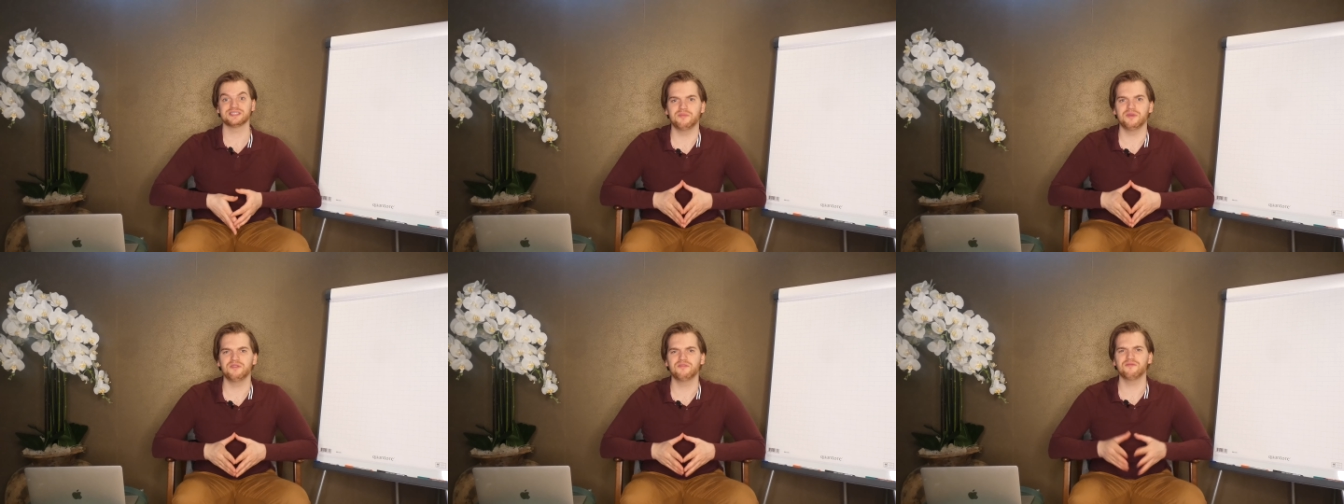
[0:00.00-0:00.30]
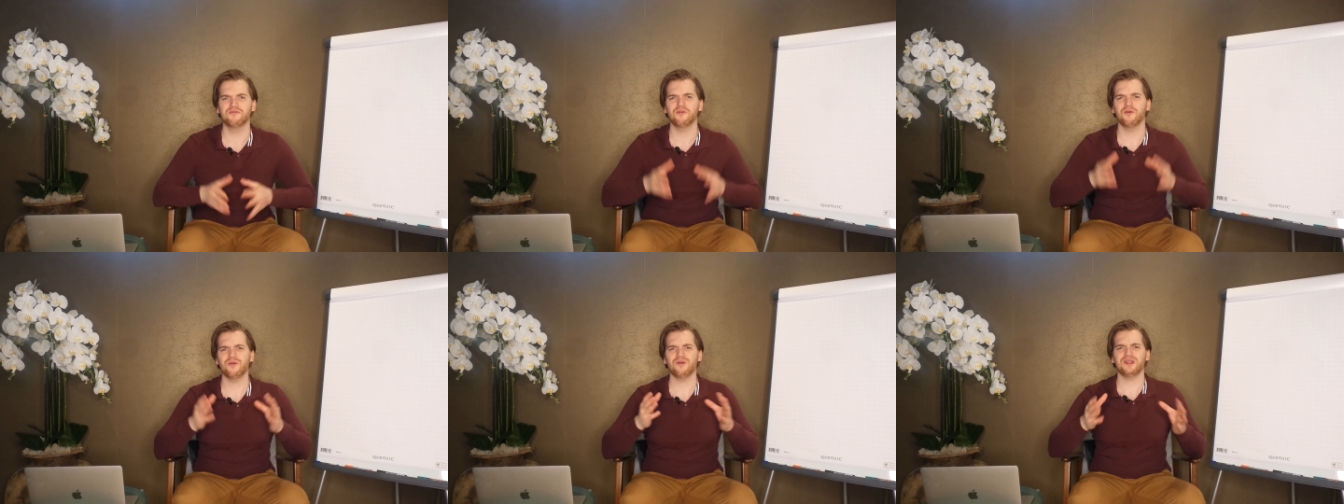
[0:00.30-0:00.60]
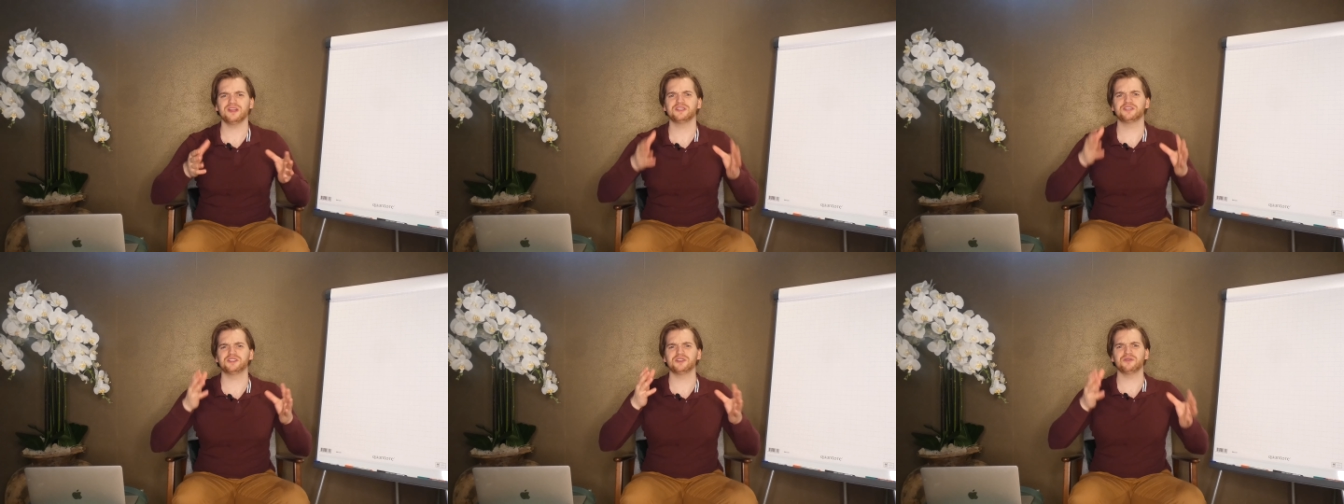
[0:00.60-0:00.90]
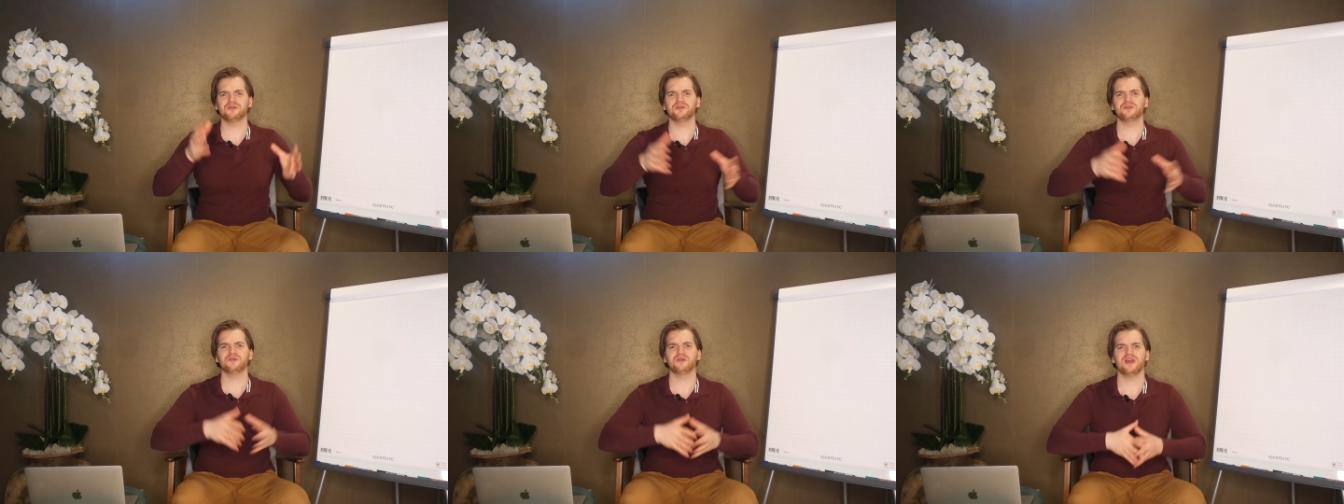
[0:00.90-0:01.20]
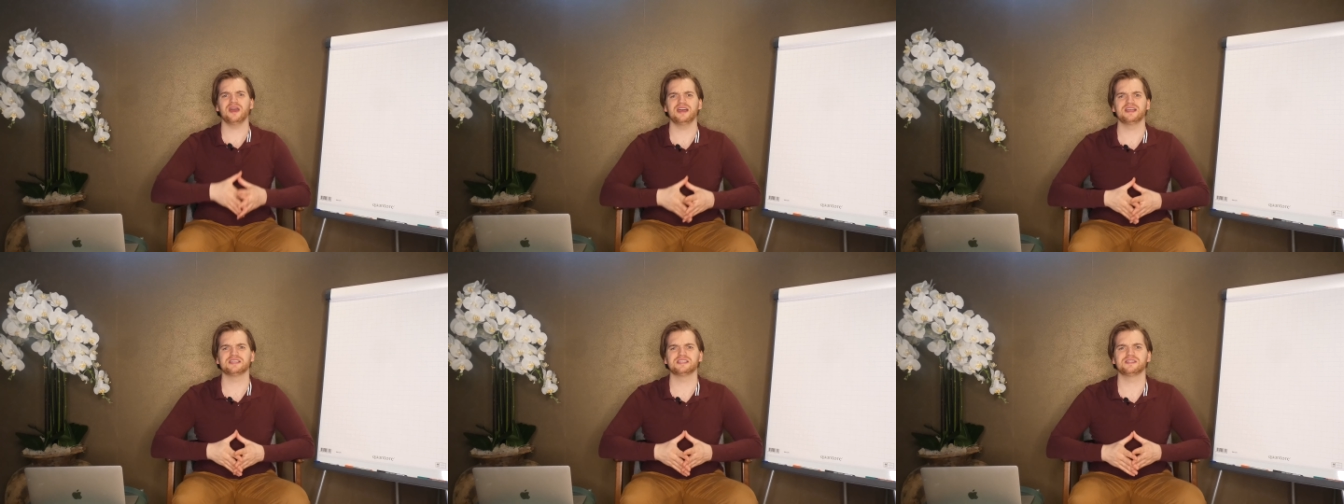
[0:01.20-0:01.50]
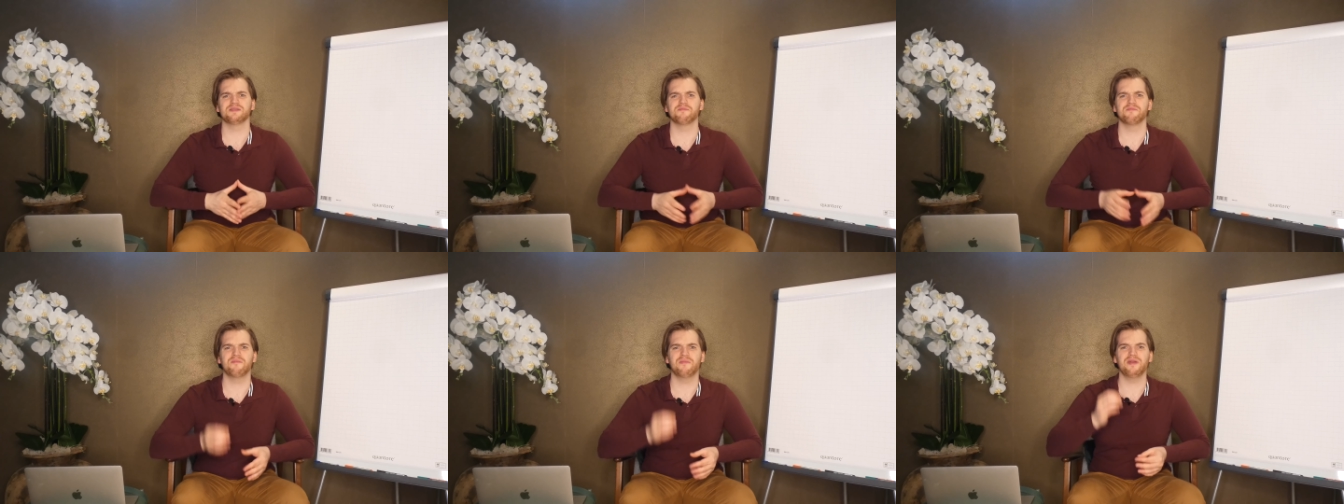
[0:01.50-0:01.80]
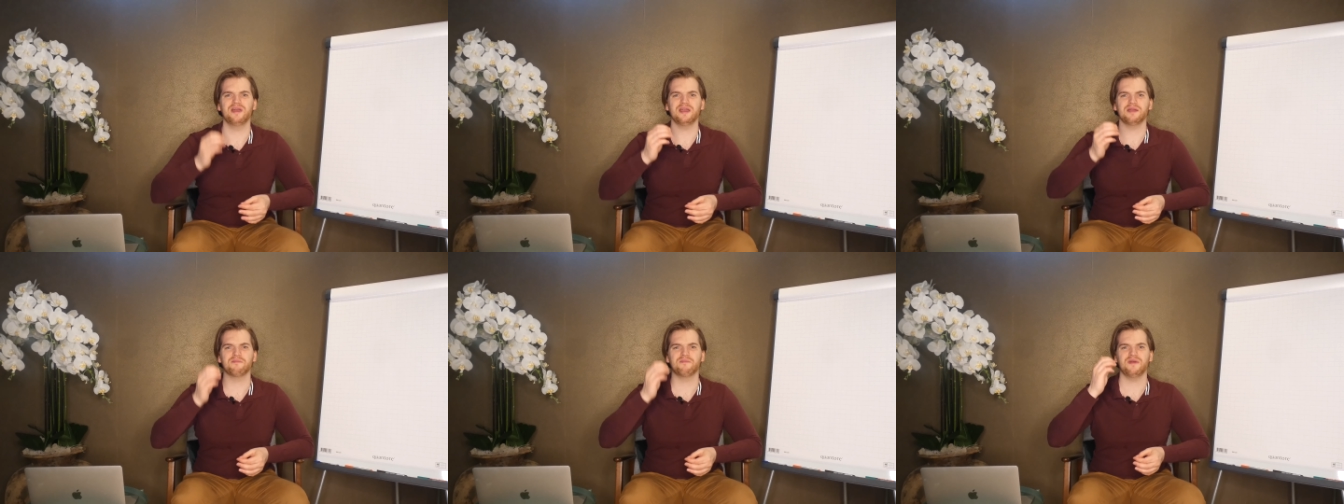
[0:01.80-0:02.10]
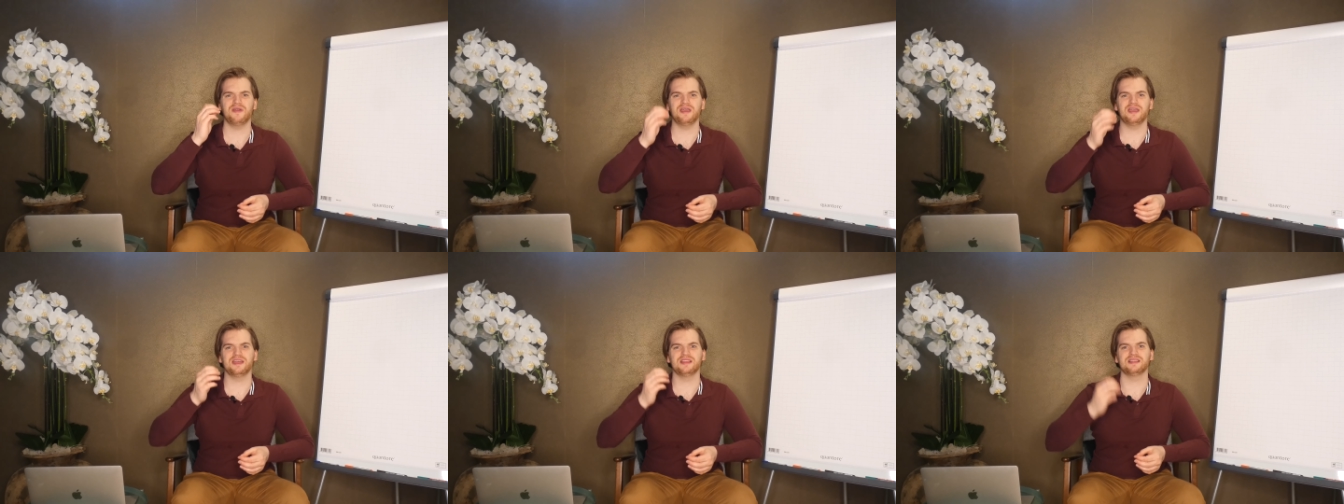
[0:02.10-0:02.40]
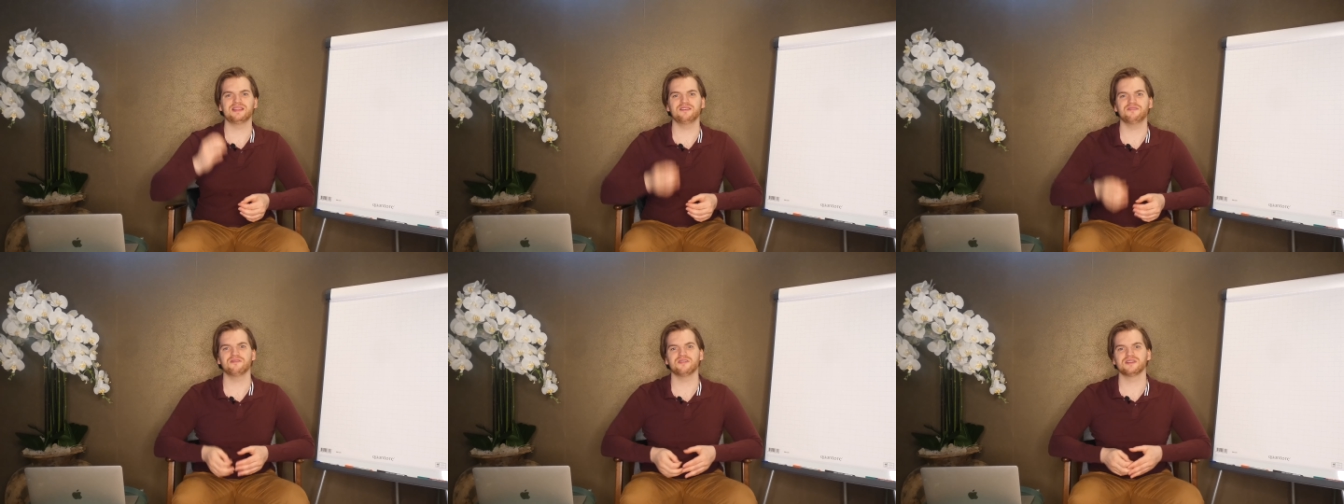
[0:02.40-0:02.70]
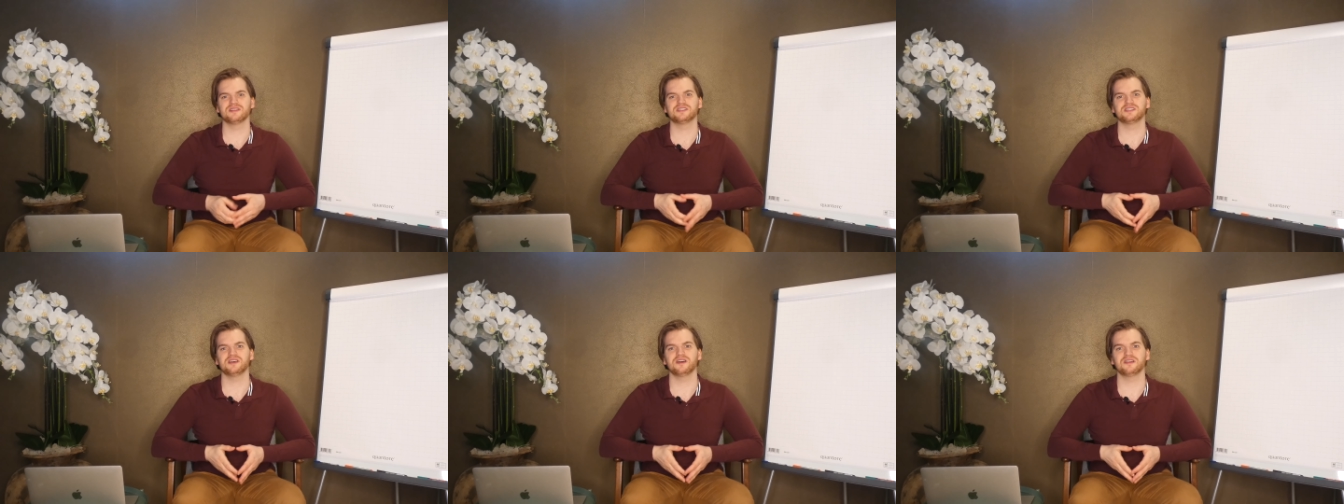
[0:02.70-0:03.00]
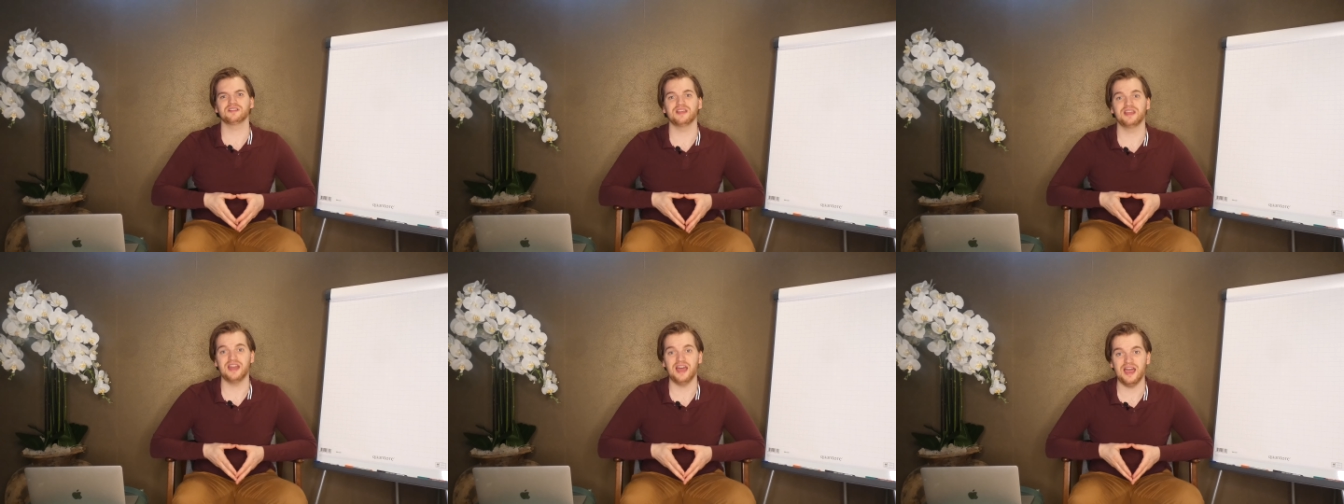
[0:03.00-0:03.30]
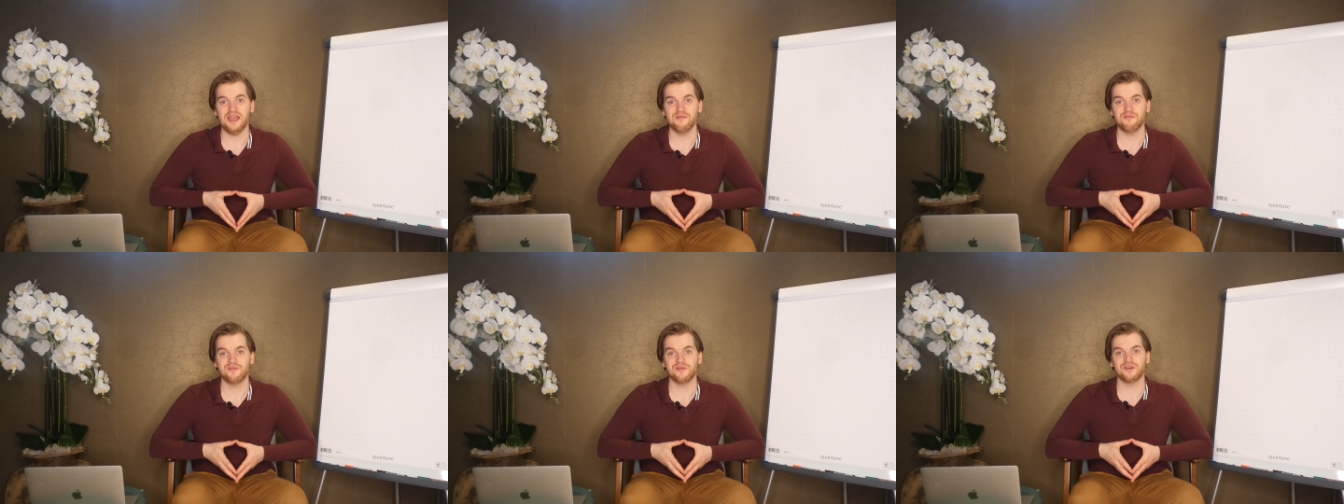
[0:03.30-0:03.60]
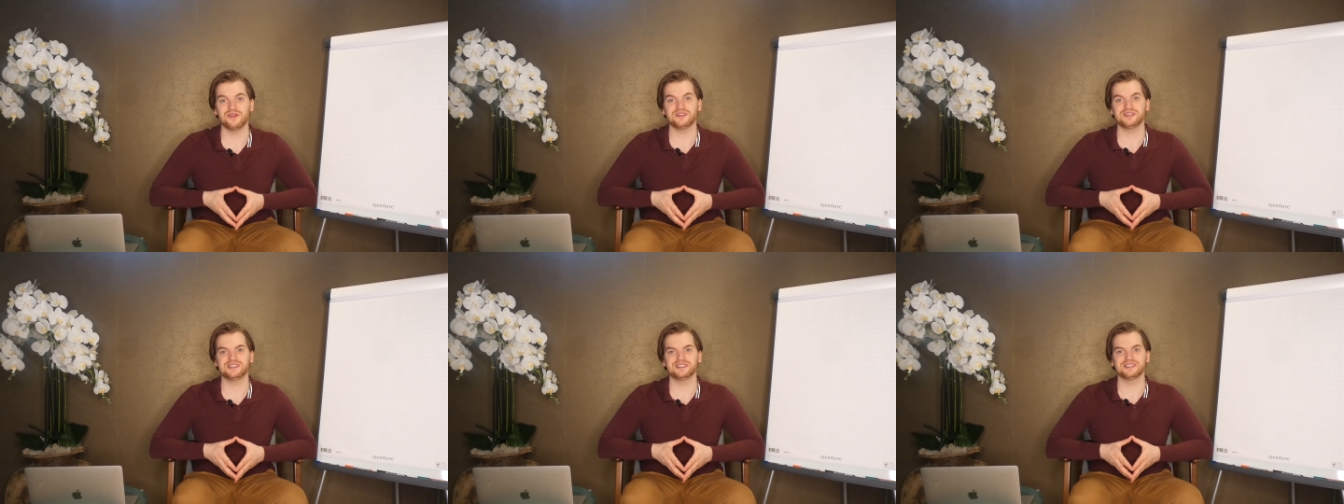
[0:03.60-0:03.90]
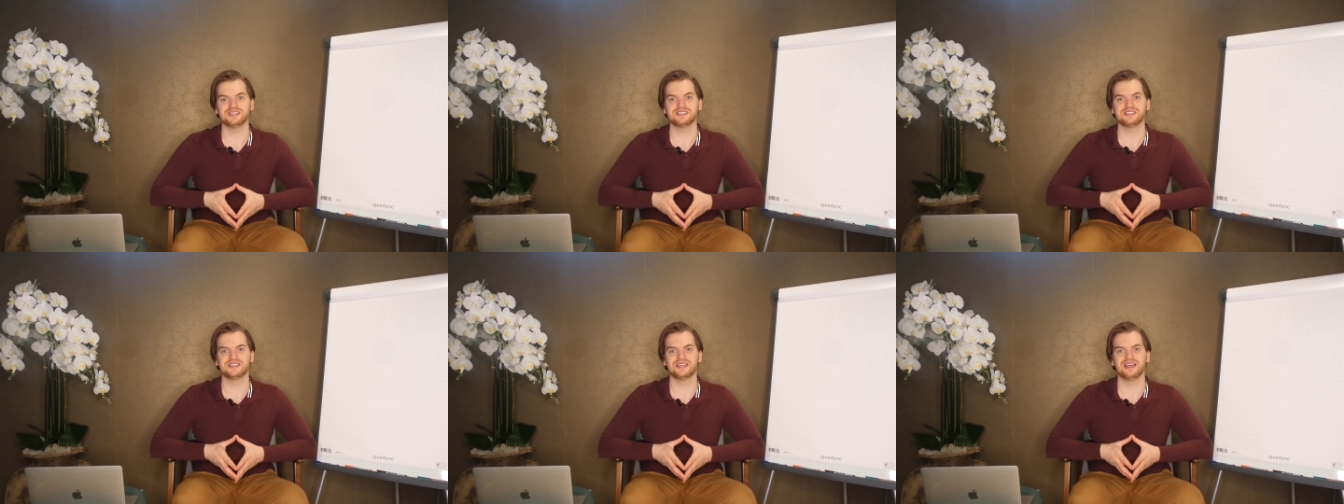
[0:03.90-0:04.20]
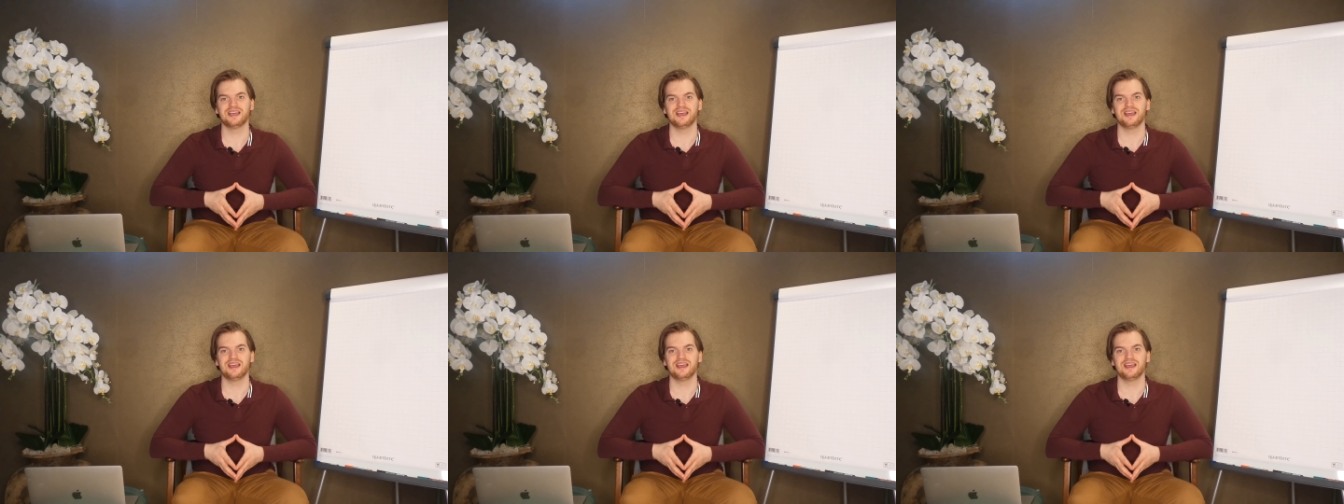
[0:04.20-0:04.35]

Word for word: Before I show you guys the big paying dividend stock that I purchased,